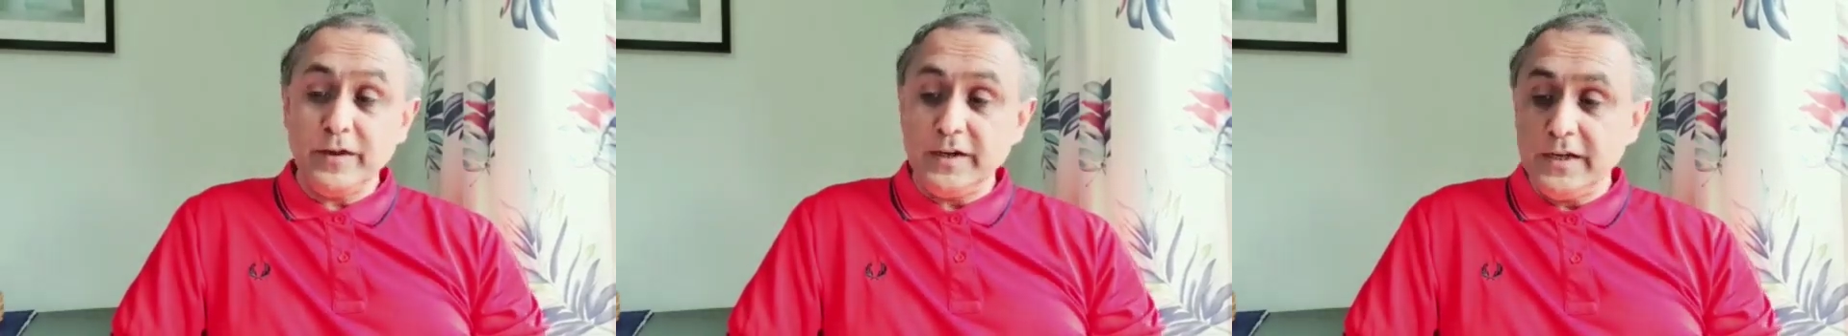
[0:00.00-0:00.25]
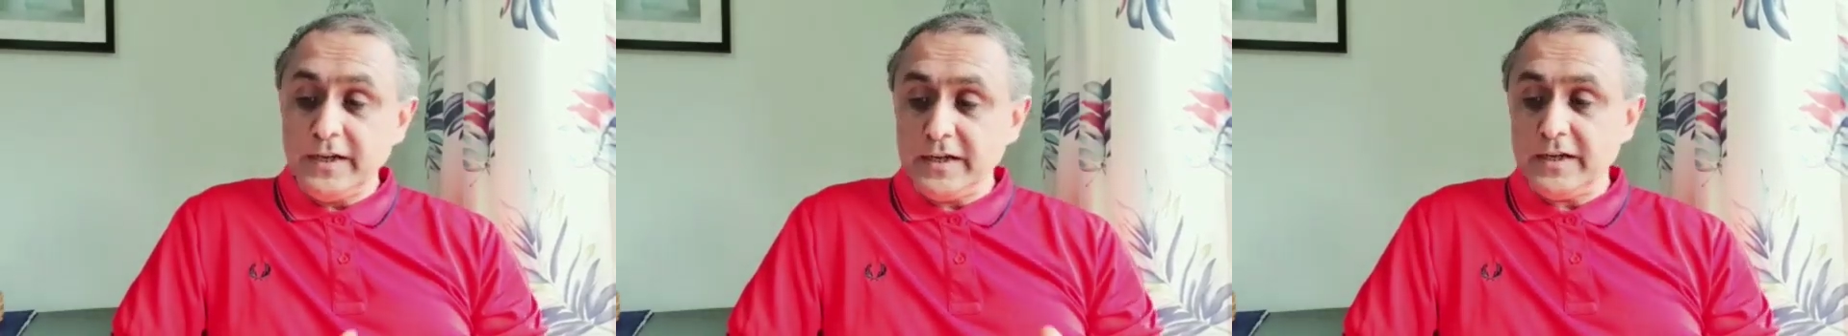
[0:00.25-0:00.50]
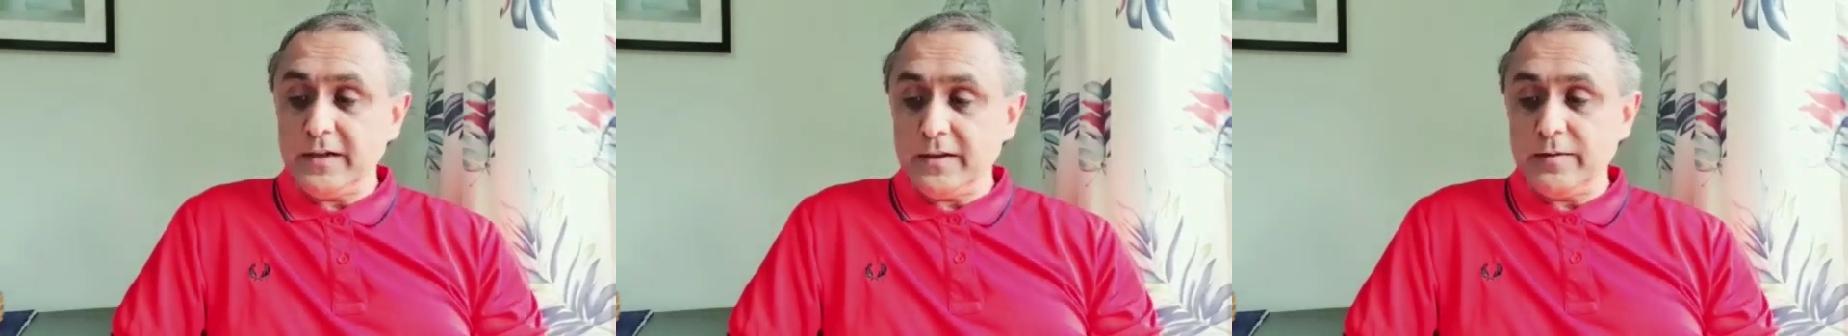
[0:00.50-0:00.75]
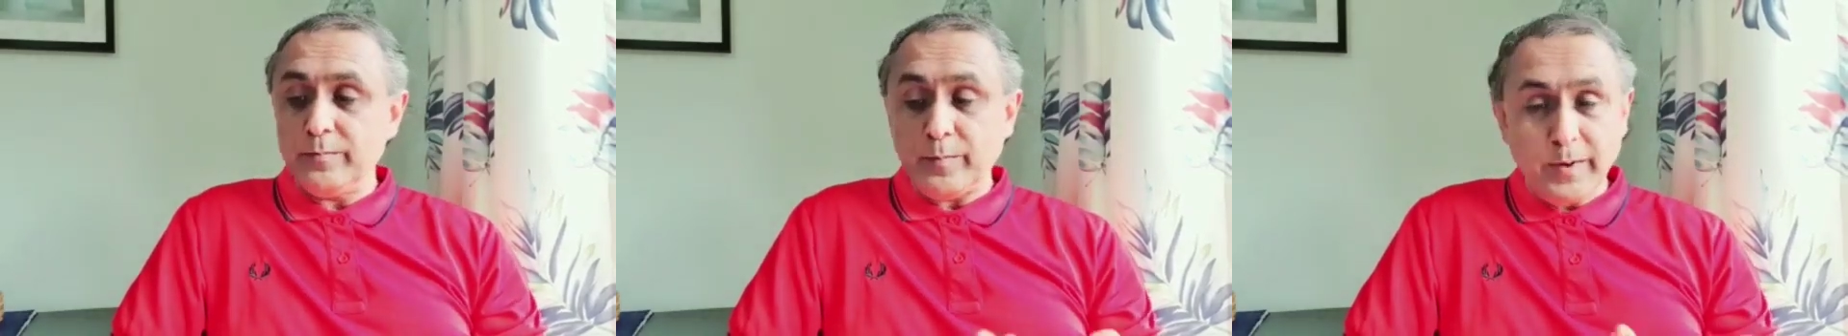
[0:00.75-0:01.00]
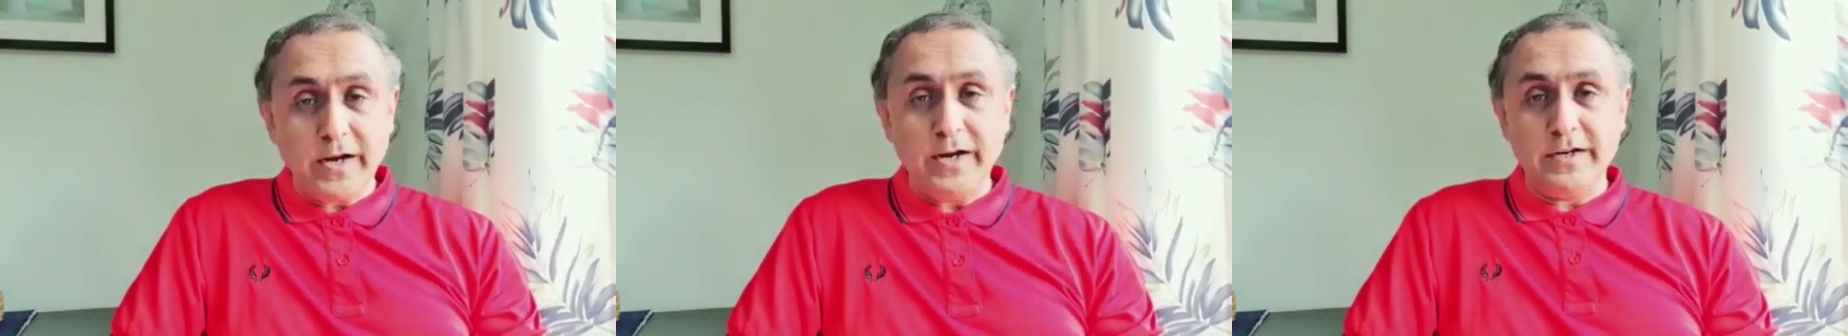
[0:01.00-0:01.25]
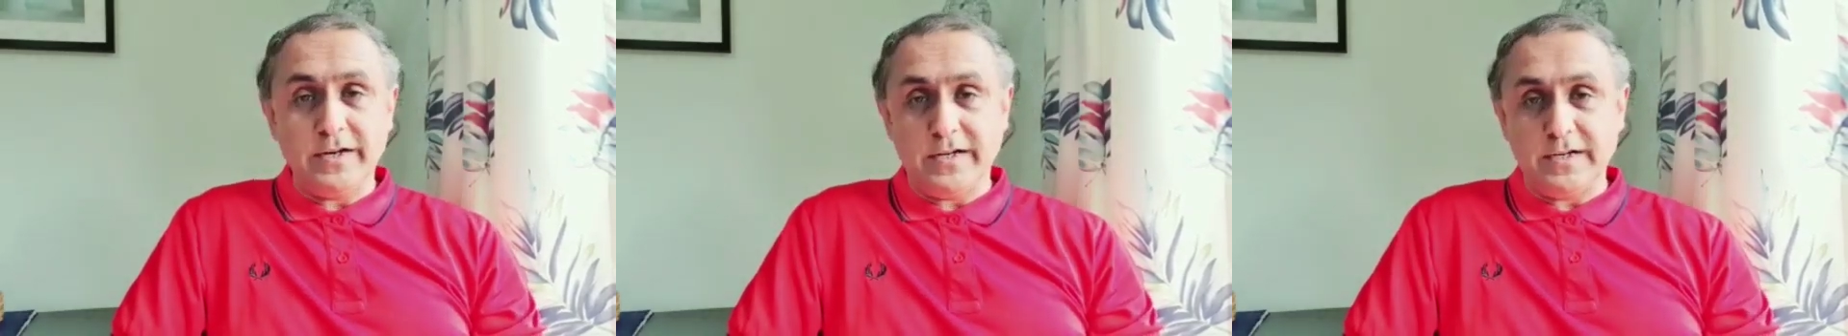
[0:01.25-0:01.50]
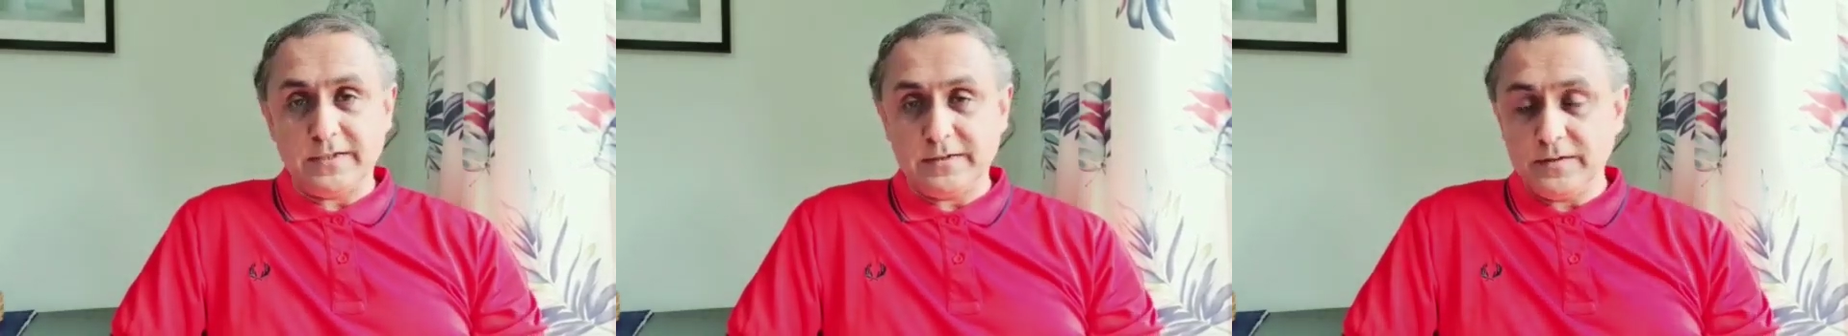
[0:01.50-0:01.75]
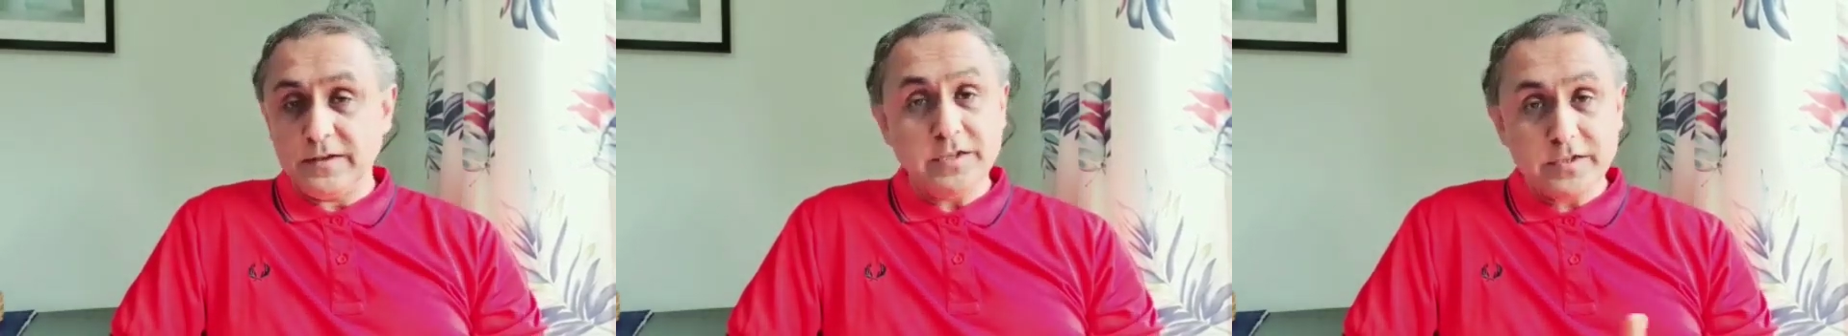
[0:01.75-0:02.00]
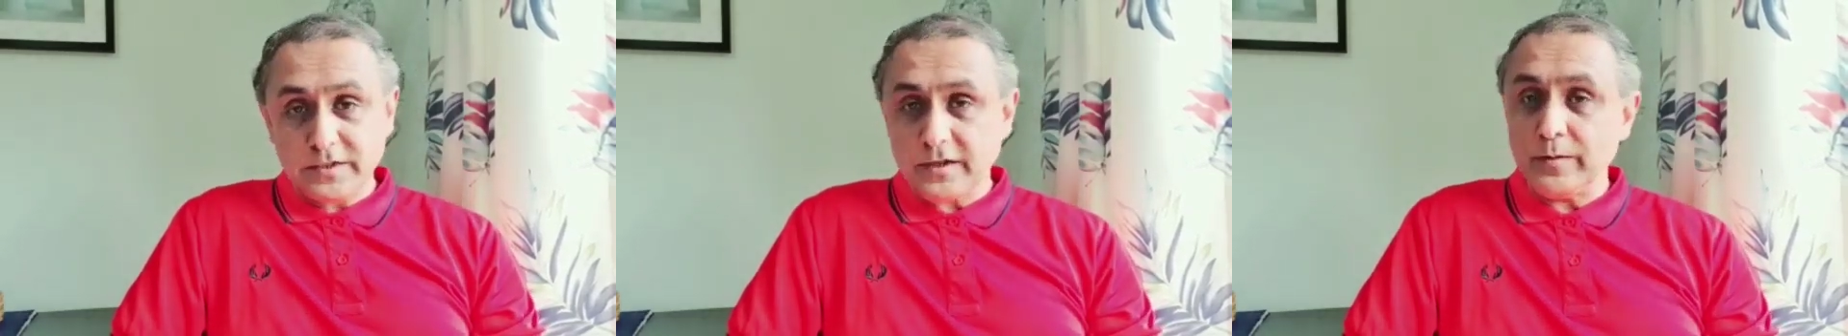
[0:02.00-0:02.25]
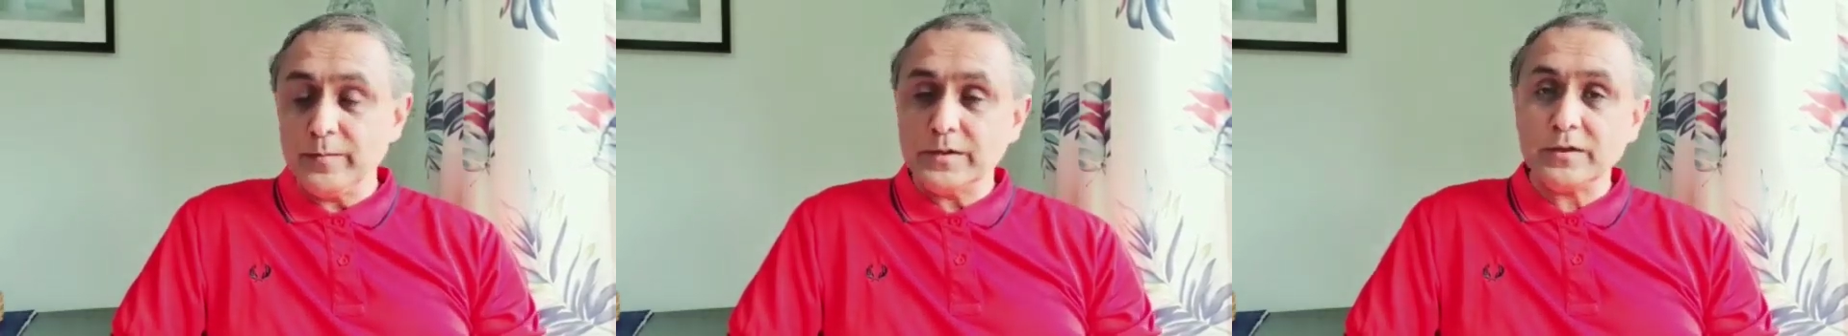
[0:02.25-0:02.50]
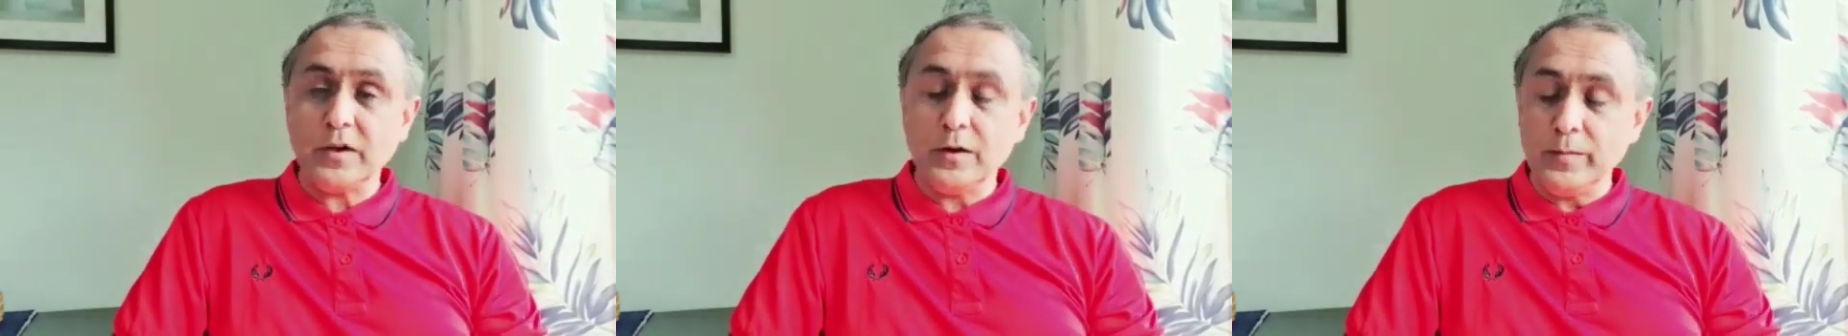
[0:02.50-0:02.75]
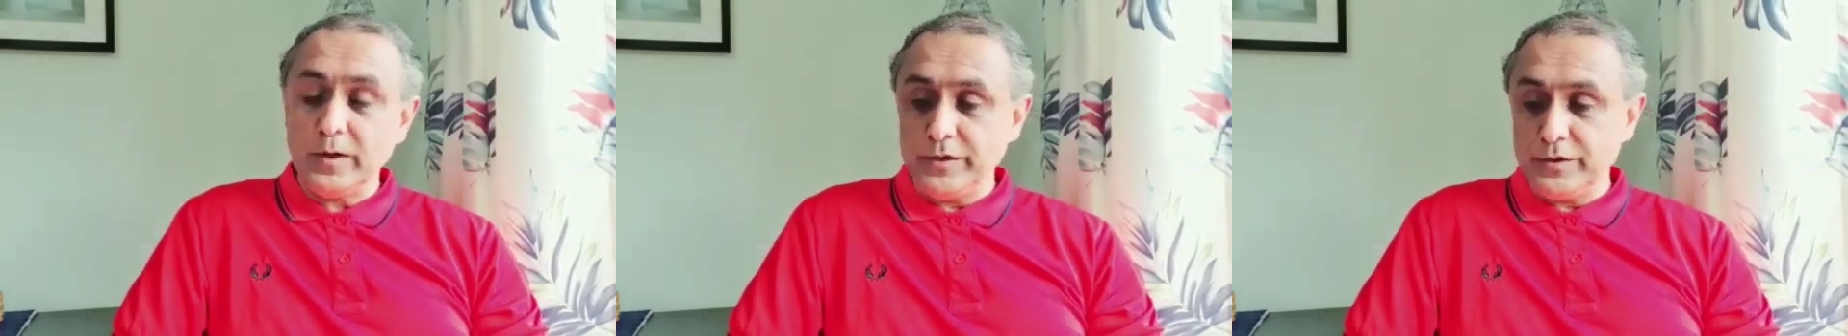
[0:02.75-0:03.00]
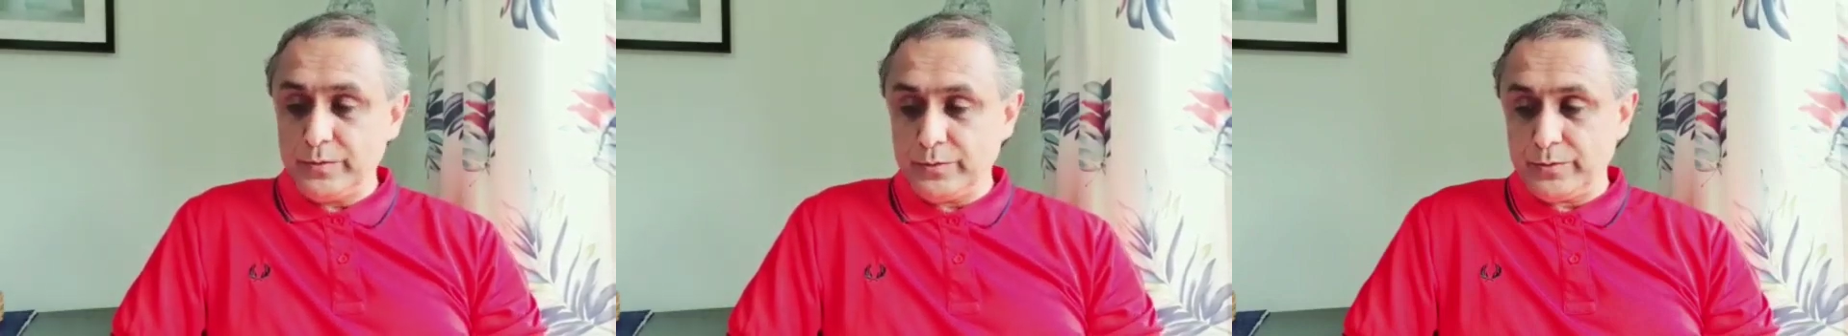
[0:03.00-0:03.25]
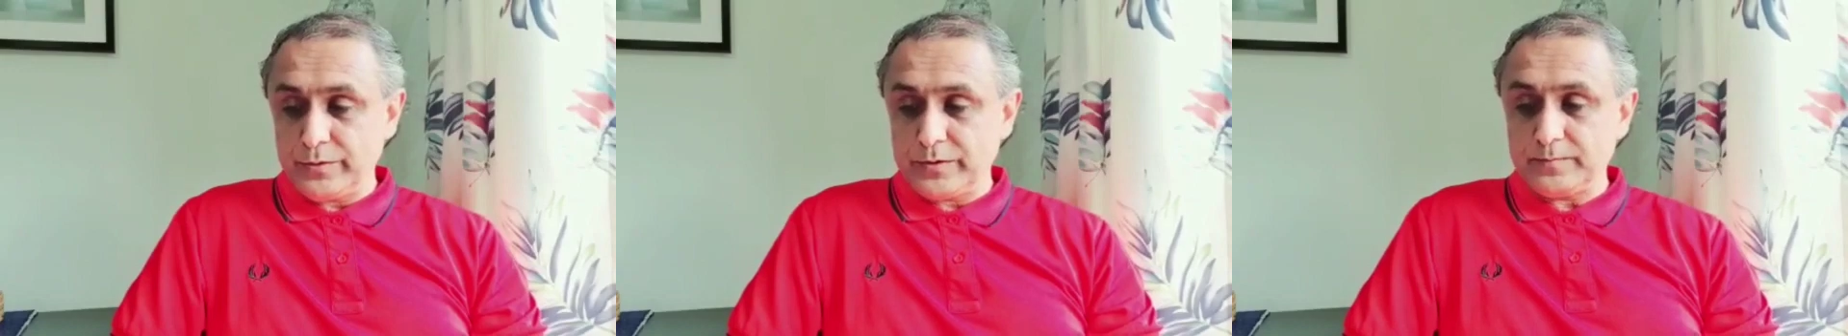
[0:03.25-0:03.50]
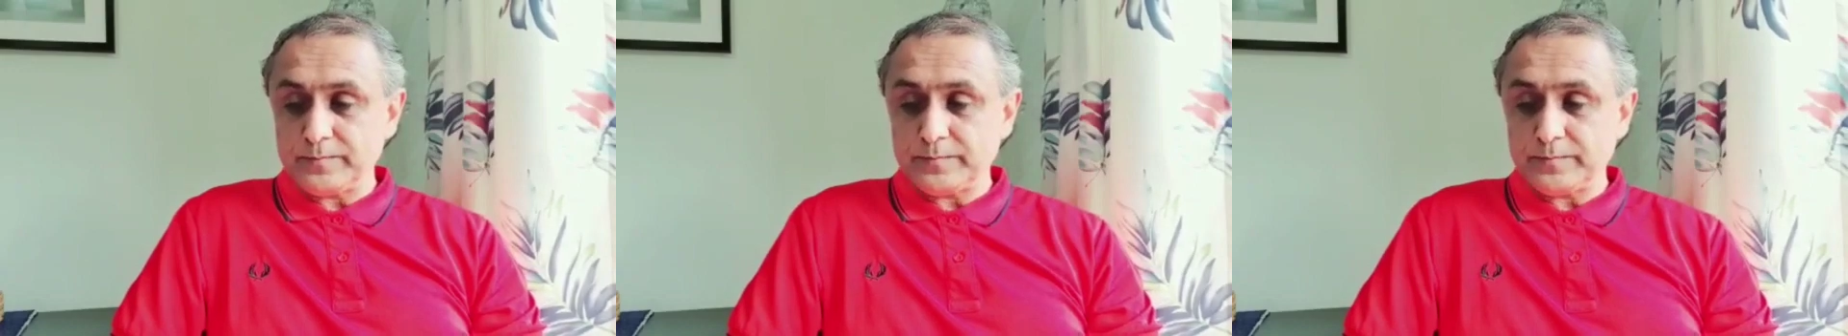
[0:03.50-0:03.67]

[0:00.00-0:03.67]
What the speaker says: legal blindness? This term is commonly used.